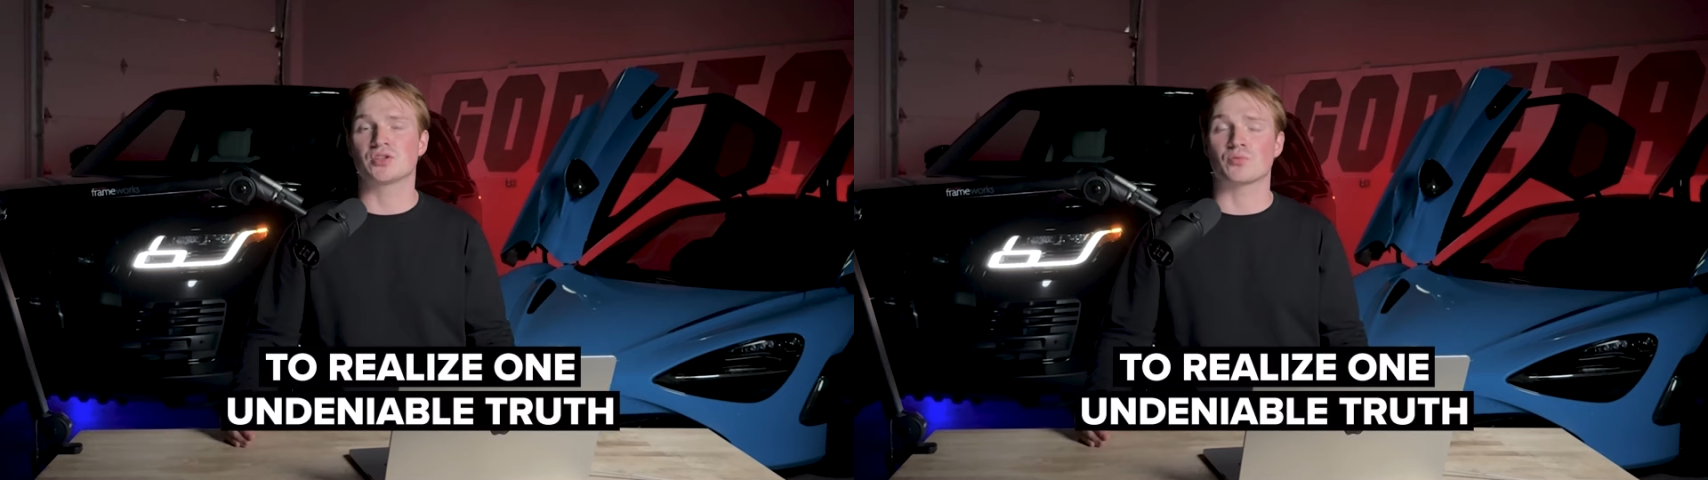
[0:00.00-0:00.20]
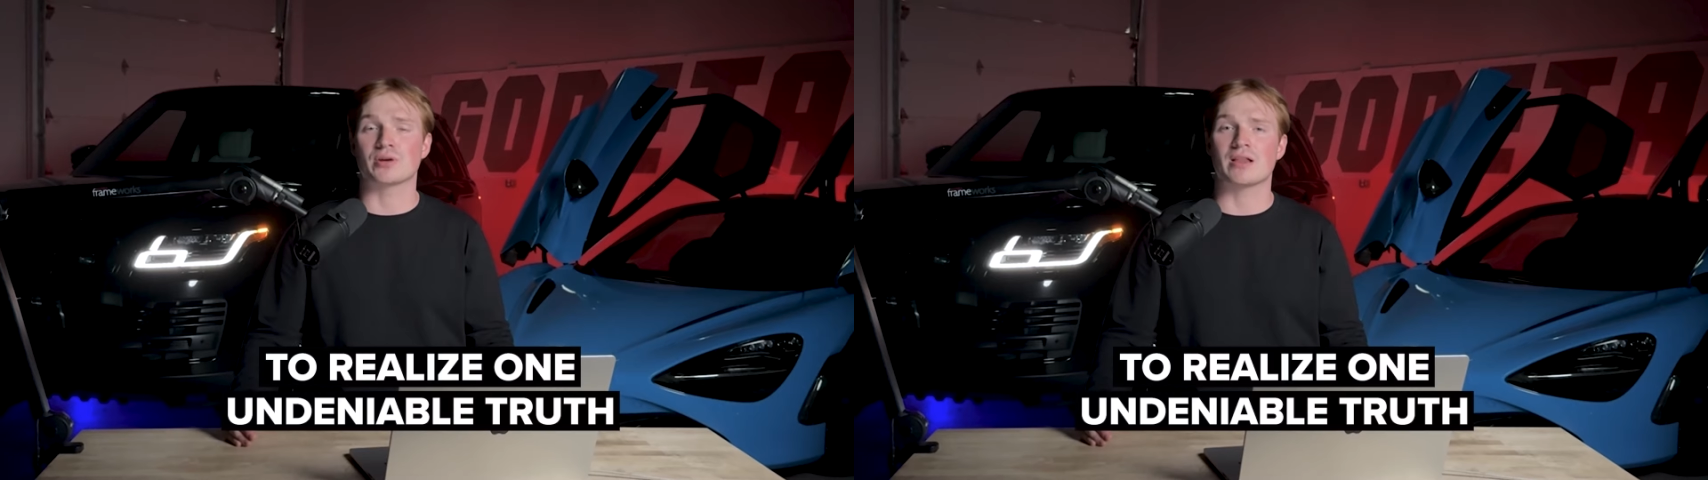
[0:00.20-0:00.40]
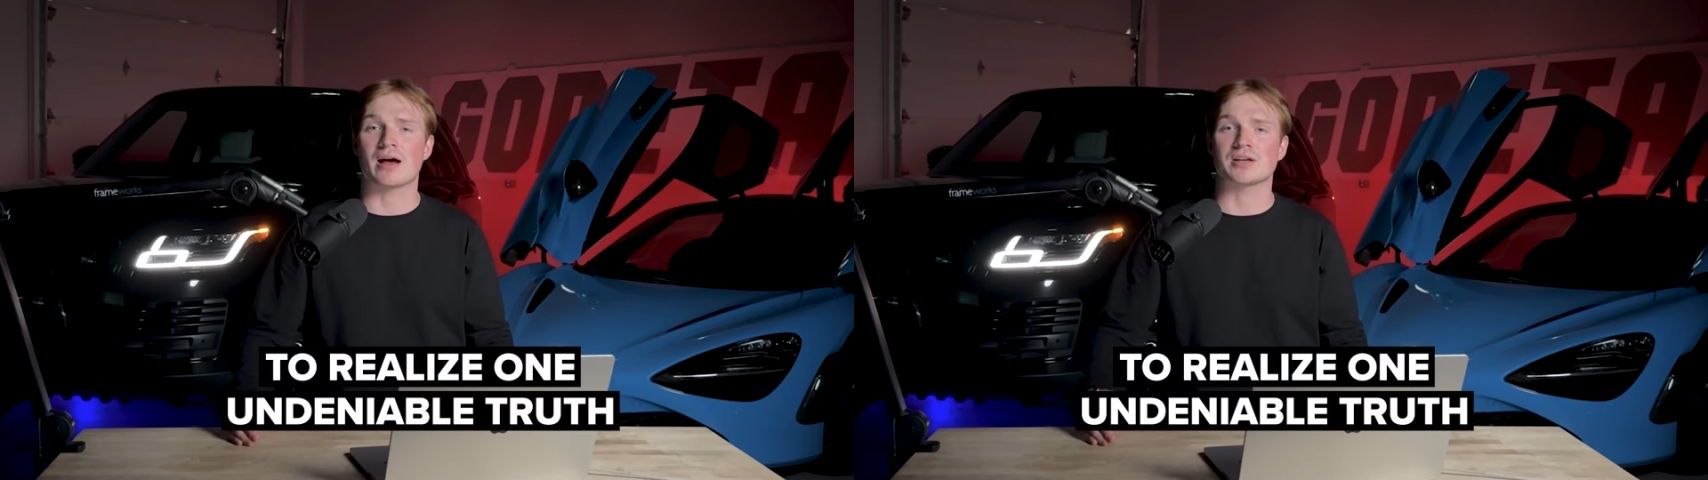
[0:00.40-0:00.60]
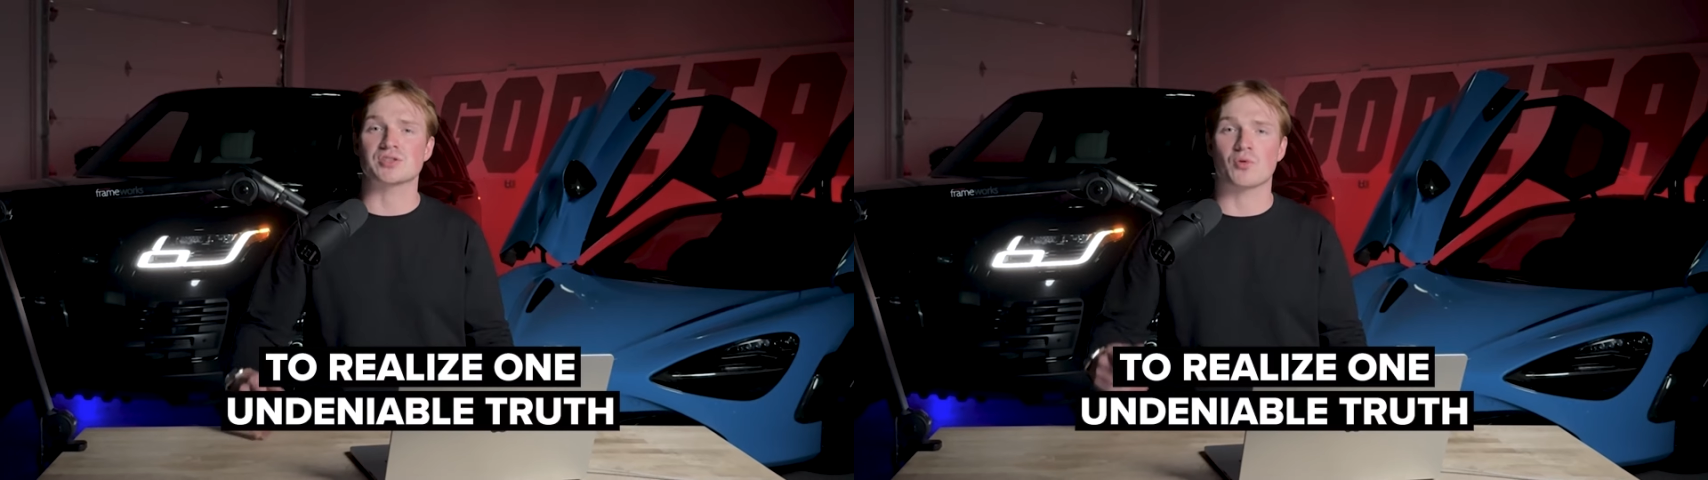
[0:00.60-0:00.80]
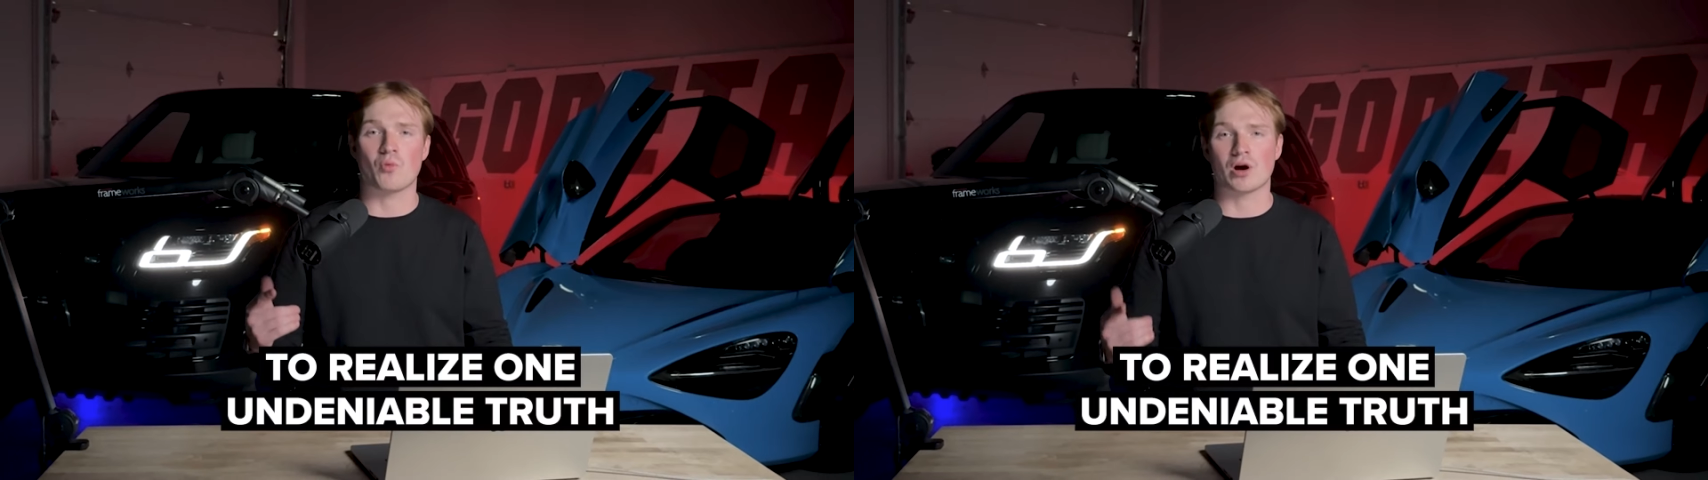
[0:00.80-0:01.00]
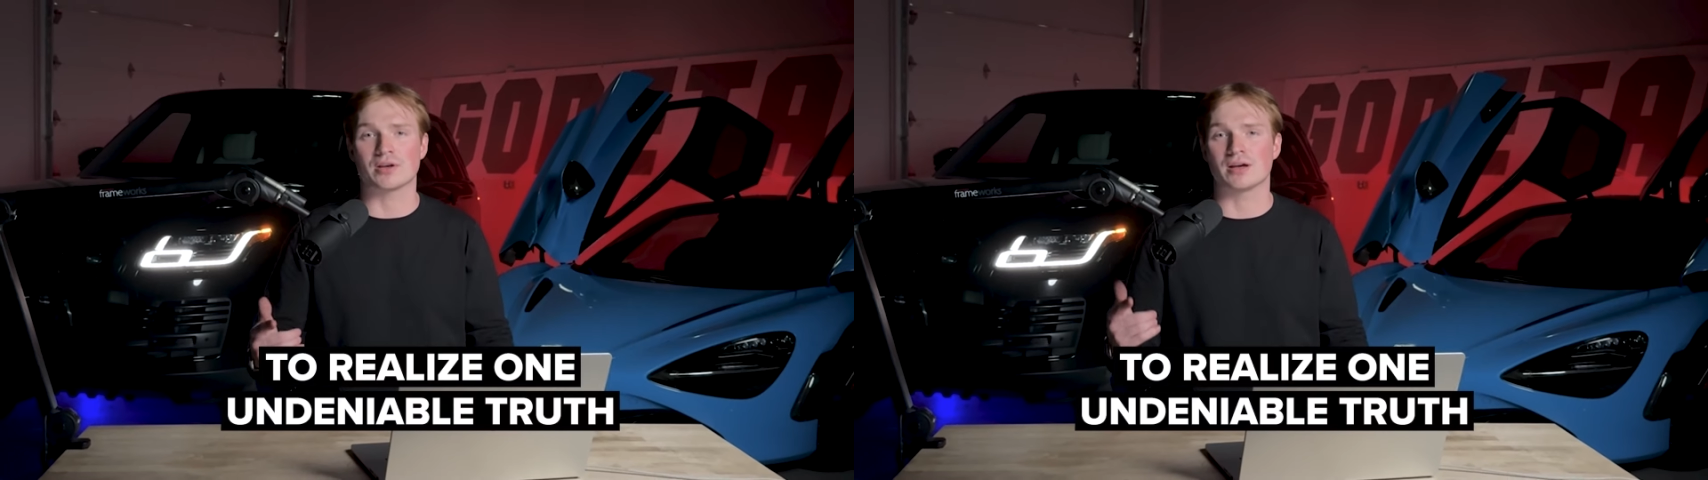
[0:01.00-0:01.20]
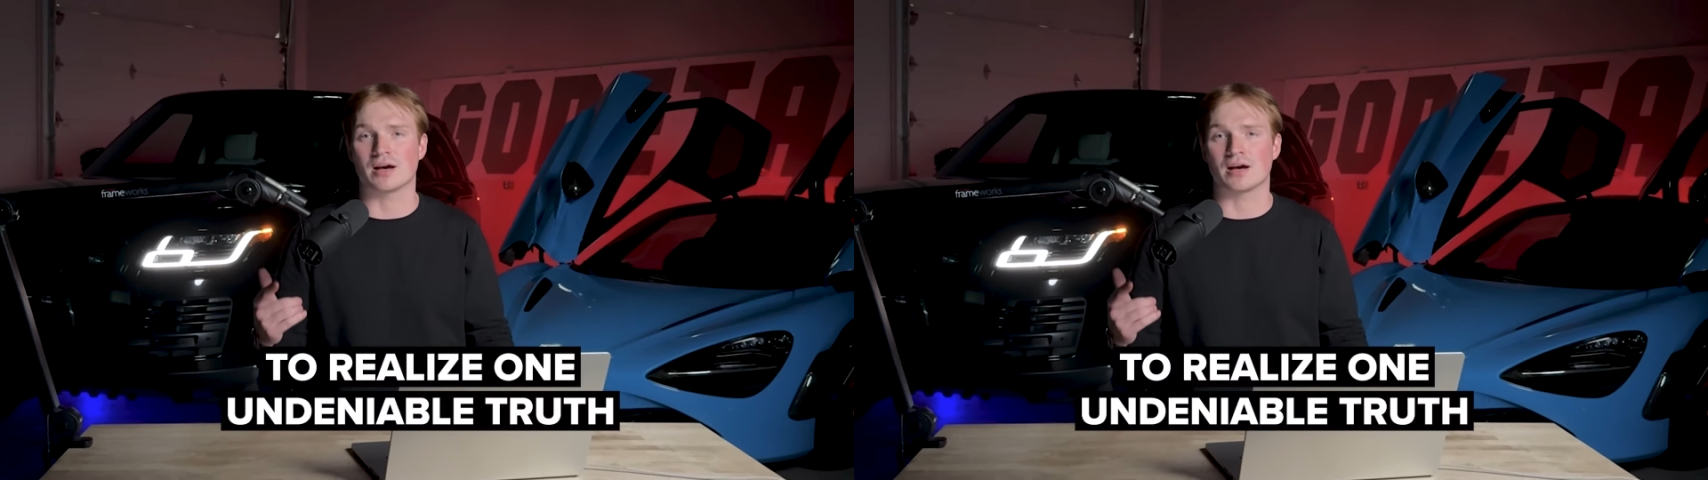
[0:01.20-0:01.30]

to realize one